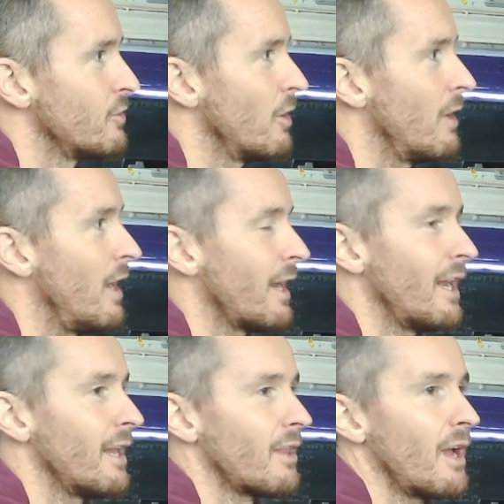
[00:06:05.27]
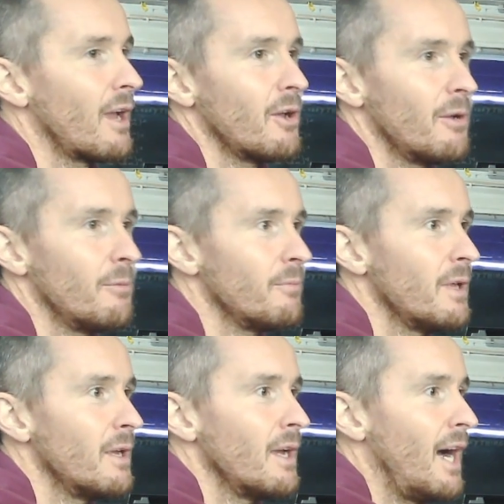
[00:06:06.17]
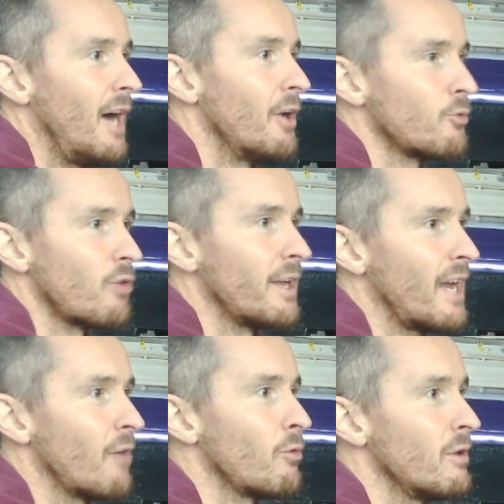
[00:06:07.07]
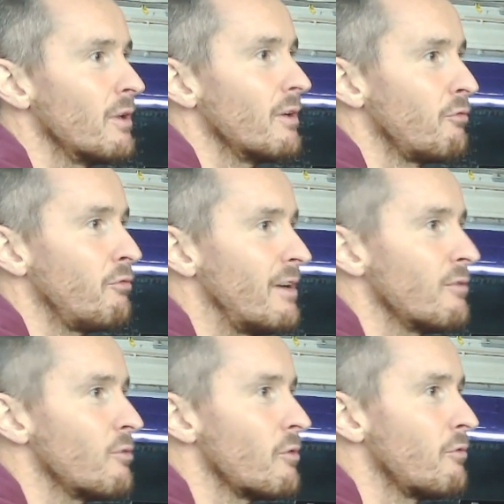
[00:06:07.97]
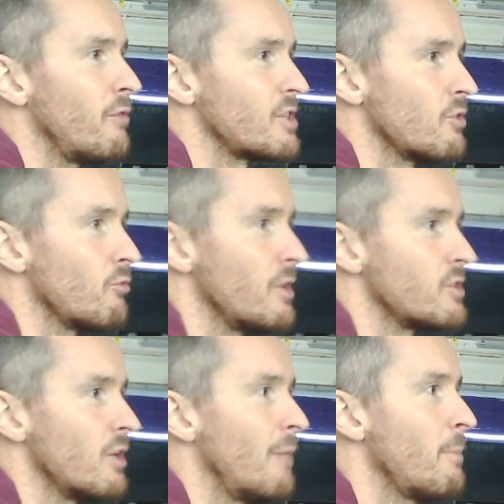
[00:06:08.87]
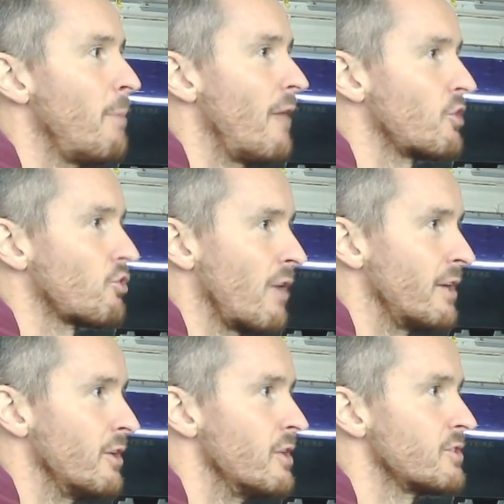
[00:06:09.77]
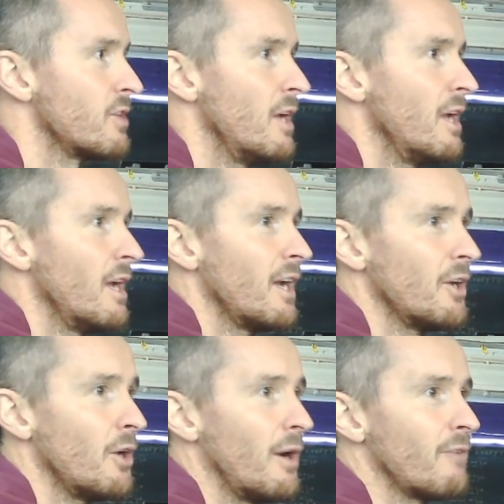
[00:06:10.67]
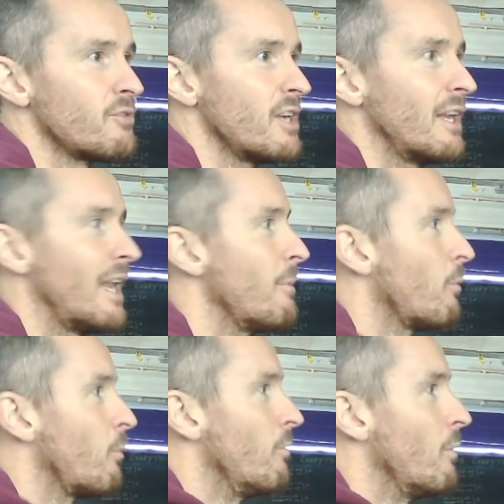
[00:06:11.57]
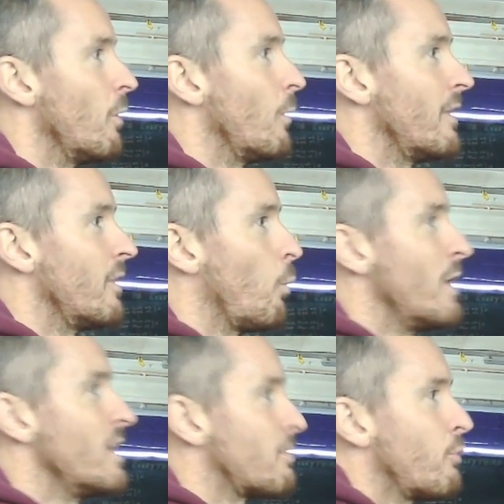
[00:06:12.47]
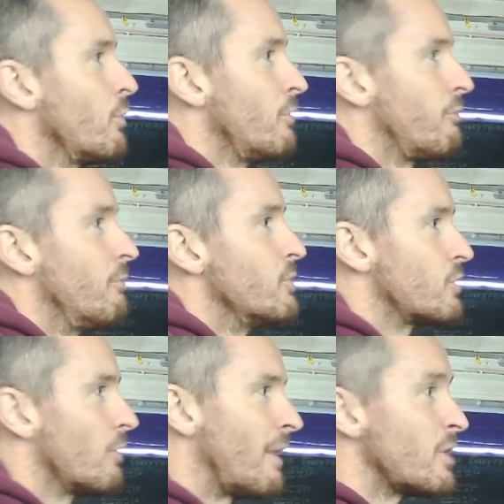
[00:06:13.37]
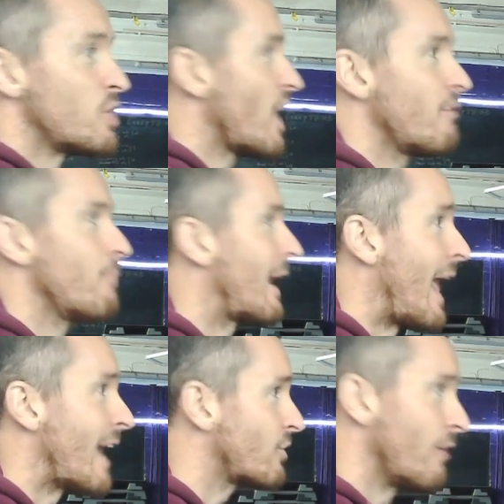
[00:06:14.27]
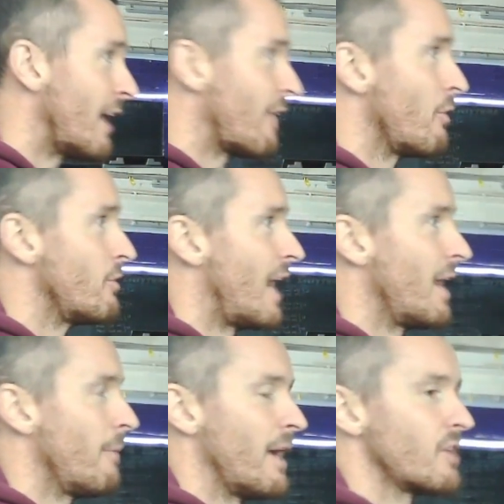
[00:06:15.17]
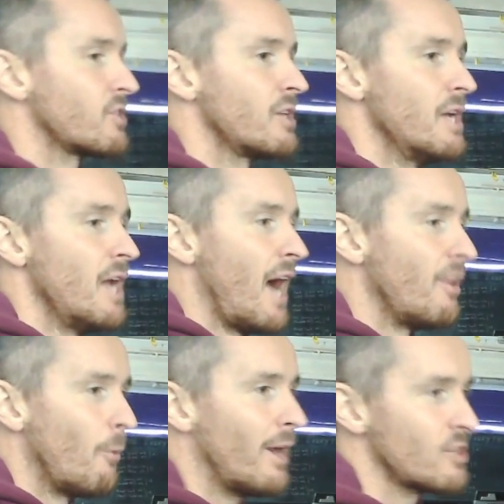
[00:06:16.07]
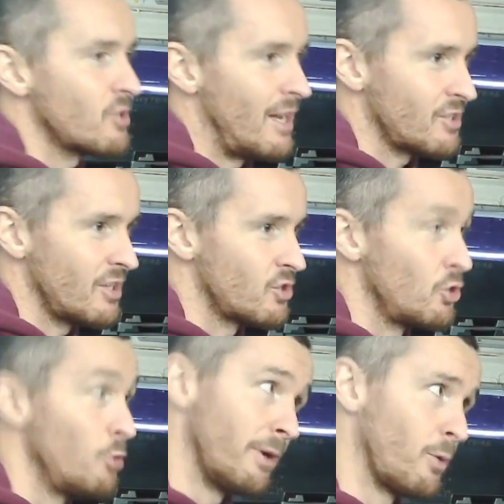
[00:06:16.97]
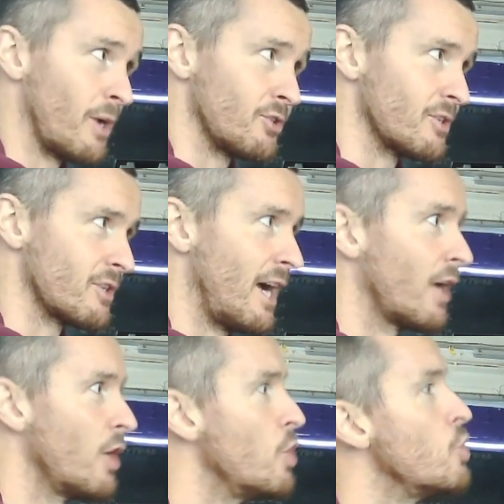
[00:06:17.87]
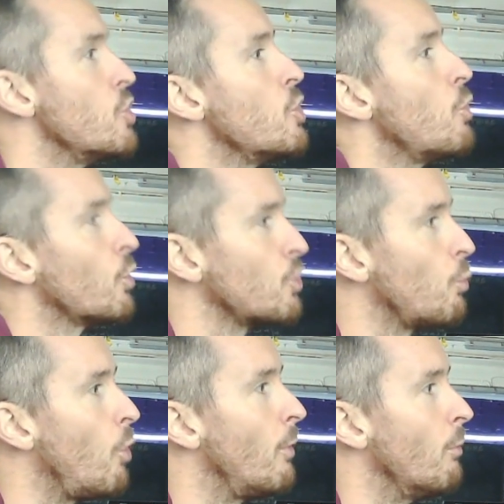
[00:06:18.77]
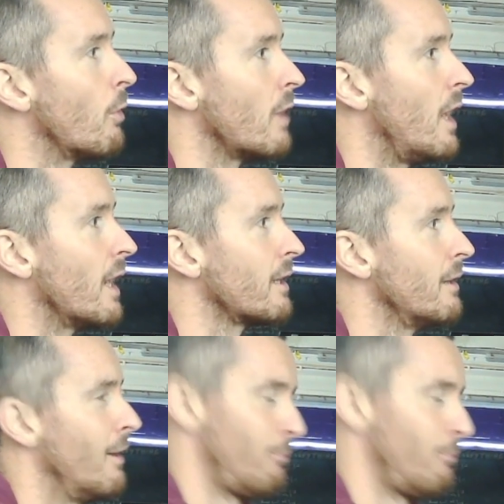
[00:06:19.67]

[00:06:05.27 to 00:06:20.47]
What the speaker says: So like, I don't know, I'm trying to get faster running. So let me buy the trainers, and I've seen, let me wear the windproof stuff. Let me shave my legs for aerodynamics. Yeah. And then when I start asking stupid questions like, what's your warm-up look like?